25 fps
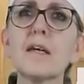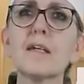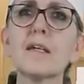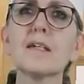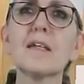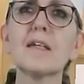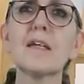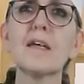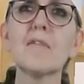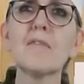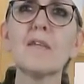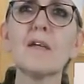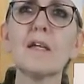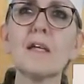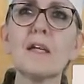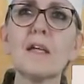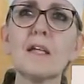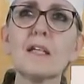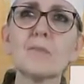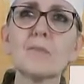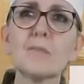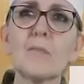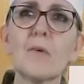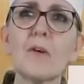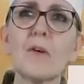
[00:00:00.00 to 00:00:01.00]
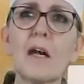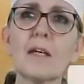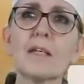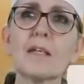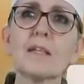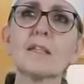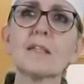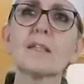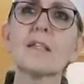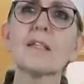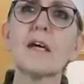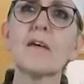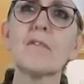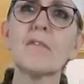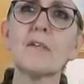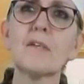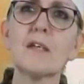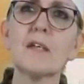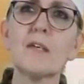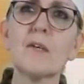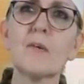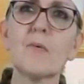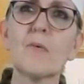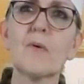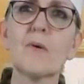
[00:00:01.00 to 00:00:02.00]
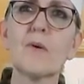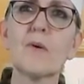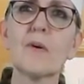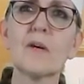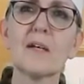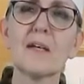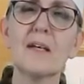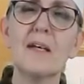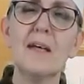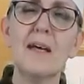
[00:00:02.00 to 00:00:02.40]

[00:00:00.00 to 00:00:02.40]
Tiffany needs more like a 70 quart.